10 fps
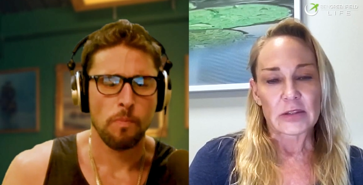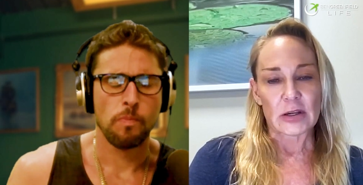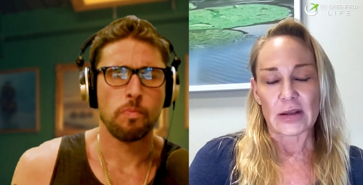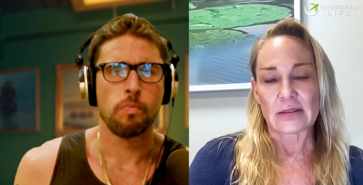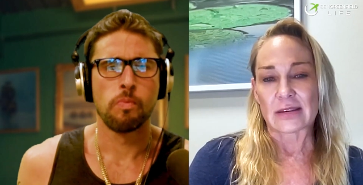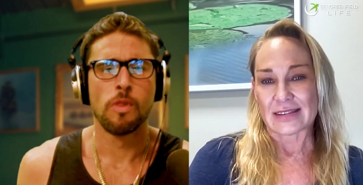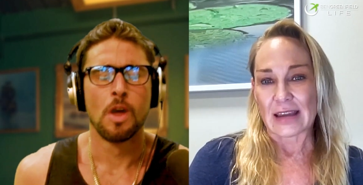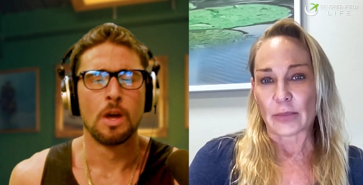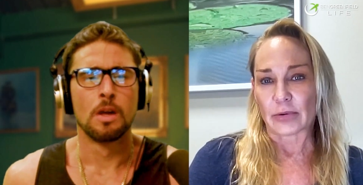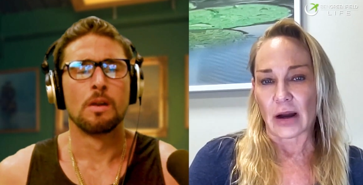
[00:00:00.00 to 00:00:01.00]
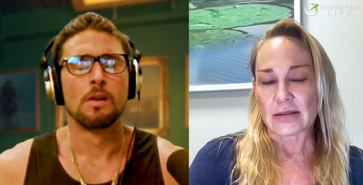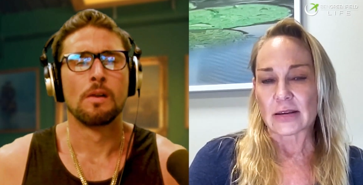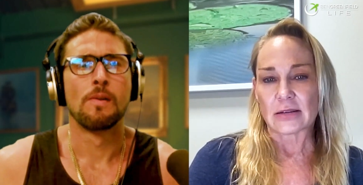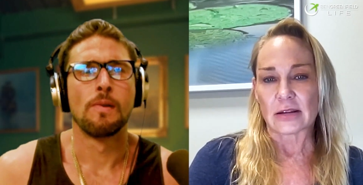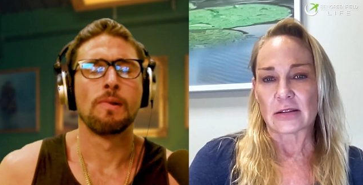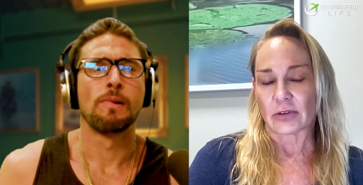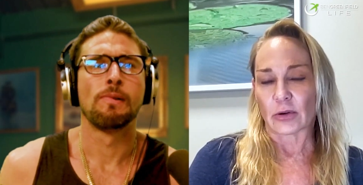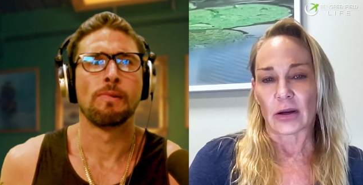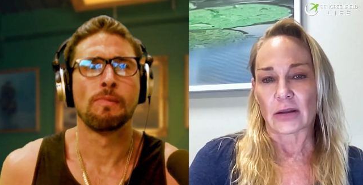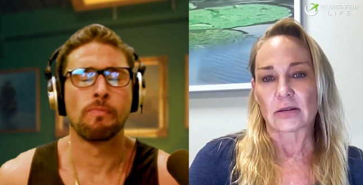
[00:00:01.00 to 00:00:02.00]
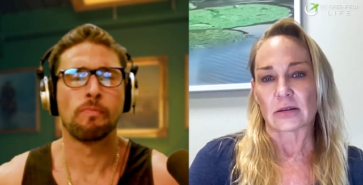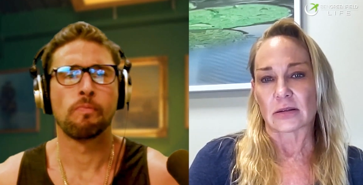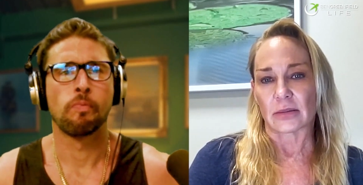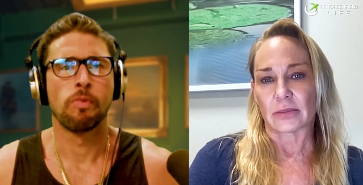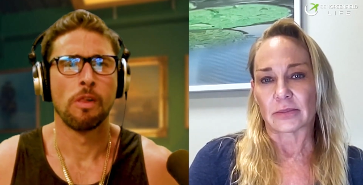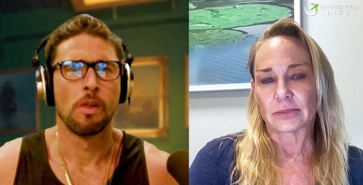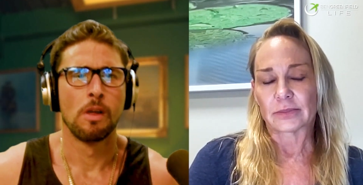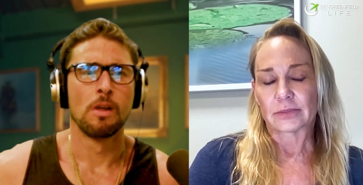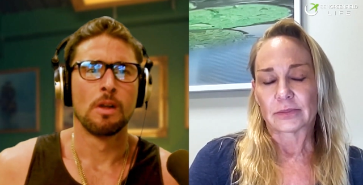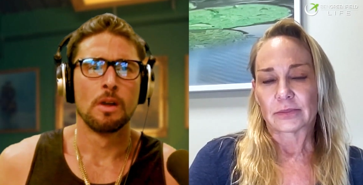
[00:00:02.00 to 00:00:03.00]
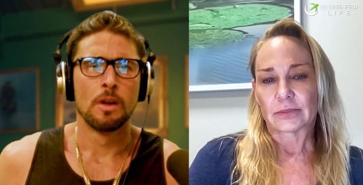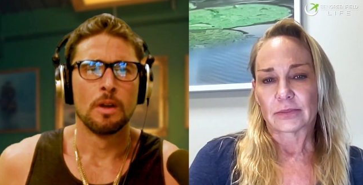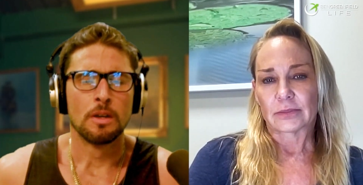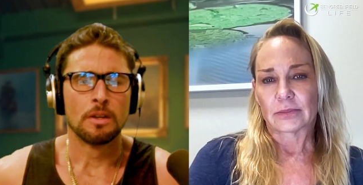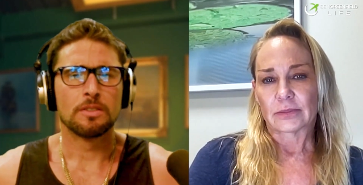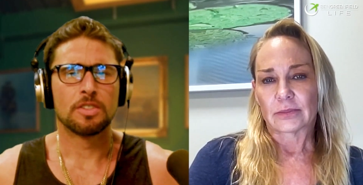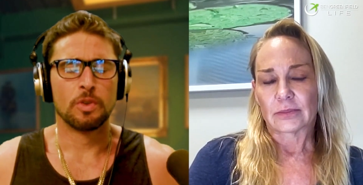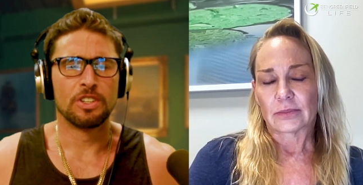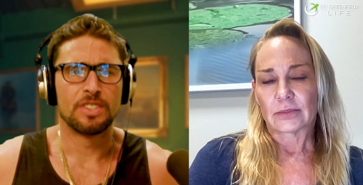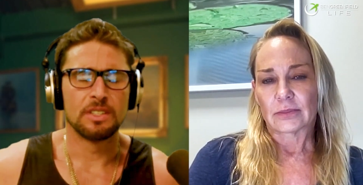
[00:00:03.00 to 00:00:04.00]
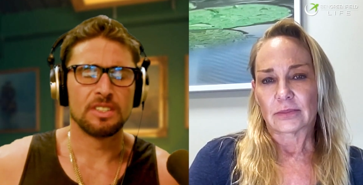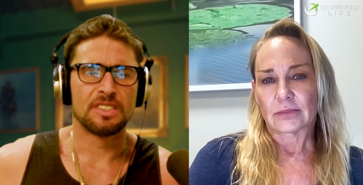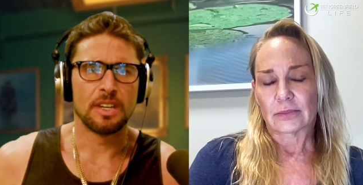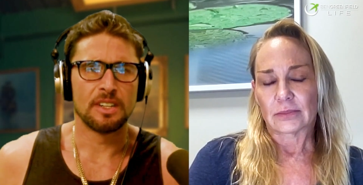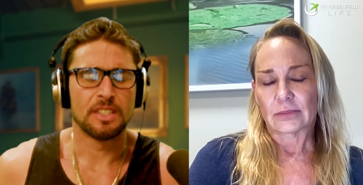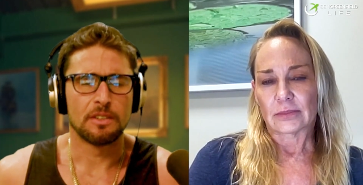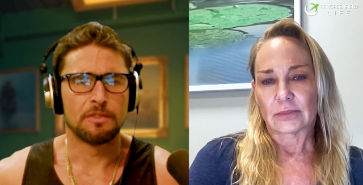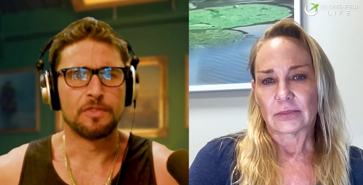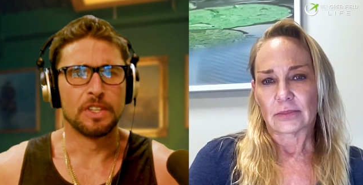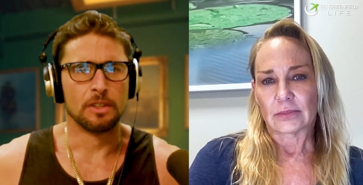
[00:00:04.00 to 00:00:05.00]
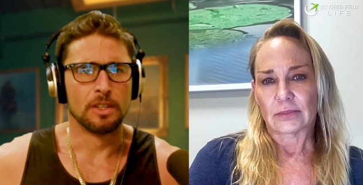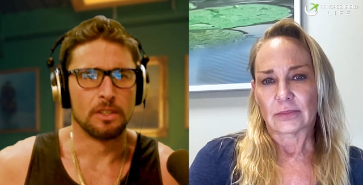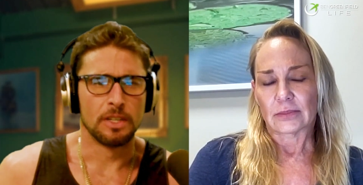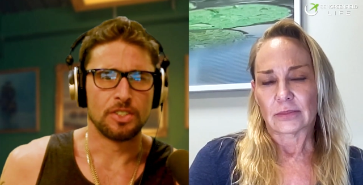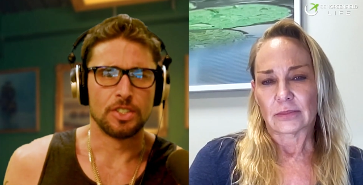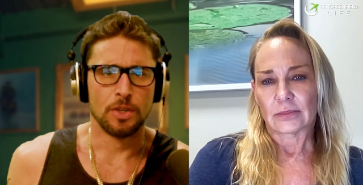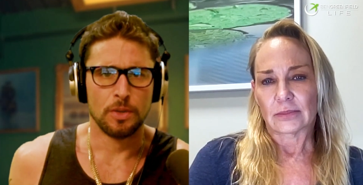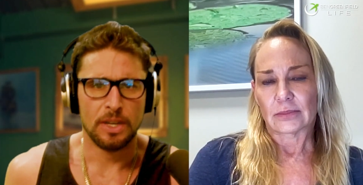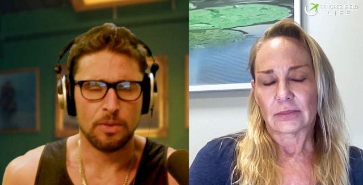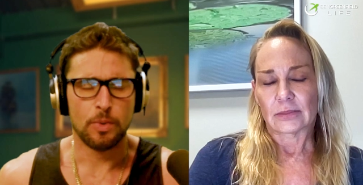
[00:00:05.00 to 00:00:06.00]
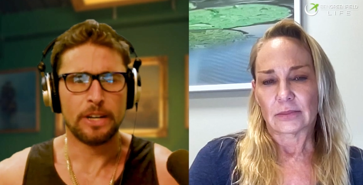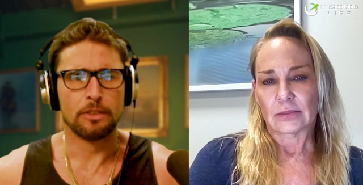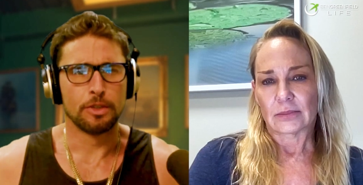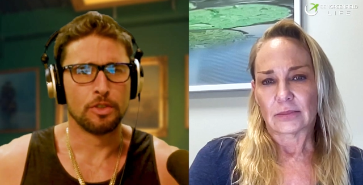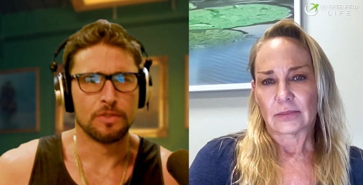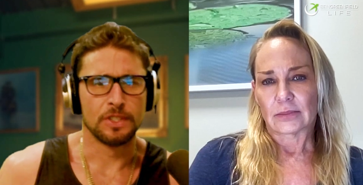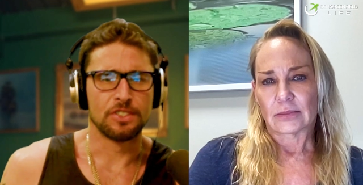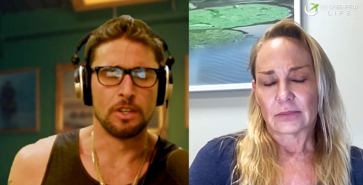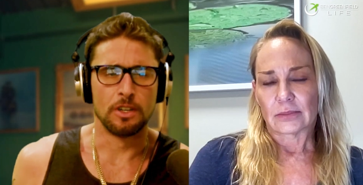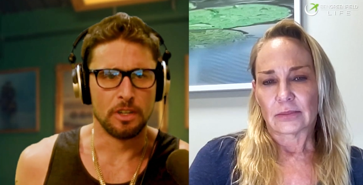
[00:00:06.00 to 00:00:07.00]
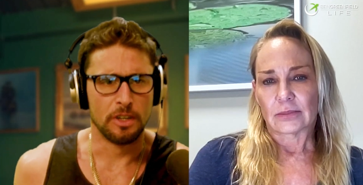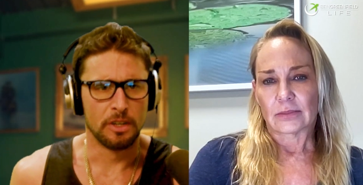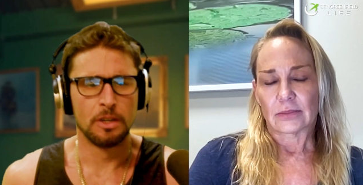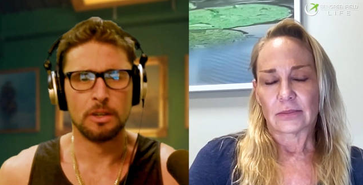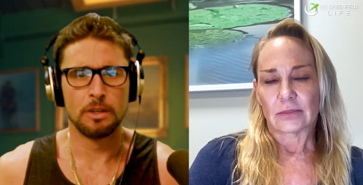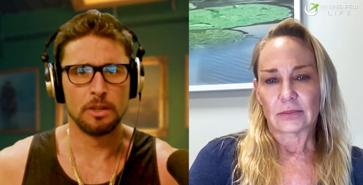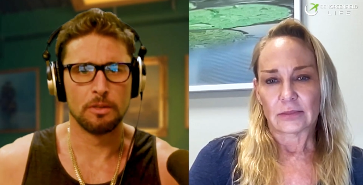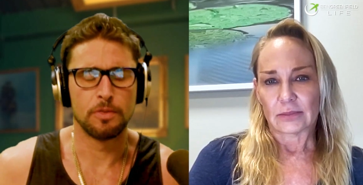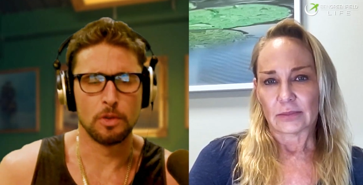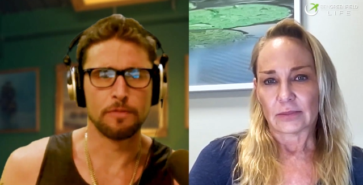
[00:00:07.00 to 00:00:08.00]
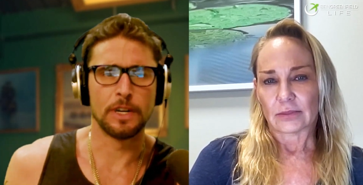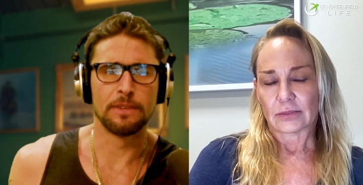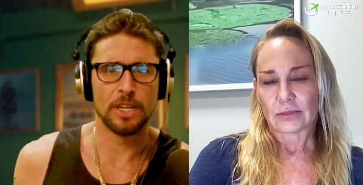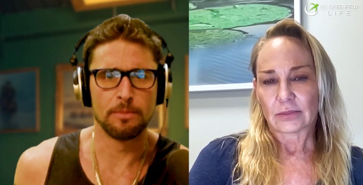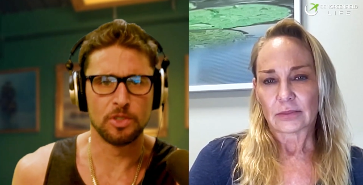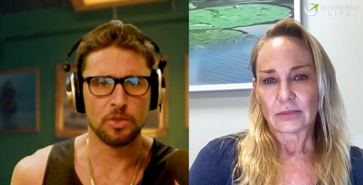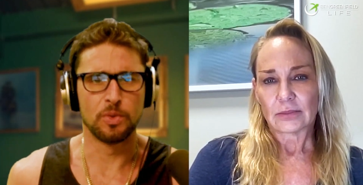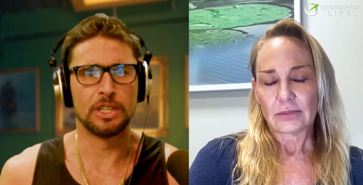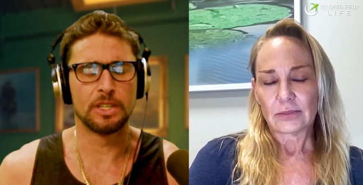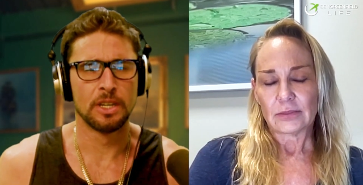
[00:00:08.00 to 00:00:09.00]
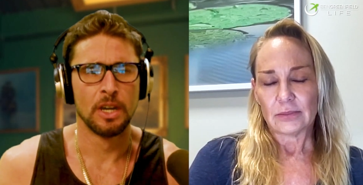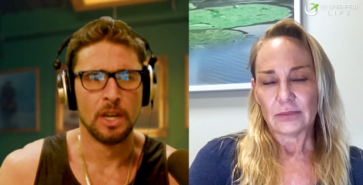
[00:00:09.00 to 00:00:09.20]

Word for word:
Speaker 1: So it's the same process in a different organ system.
Speaker 2: So when you see these studies out of Finland that show that regular use of a sauna four to five times a week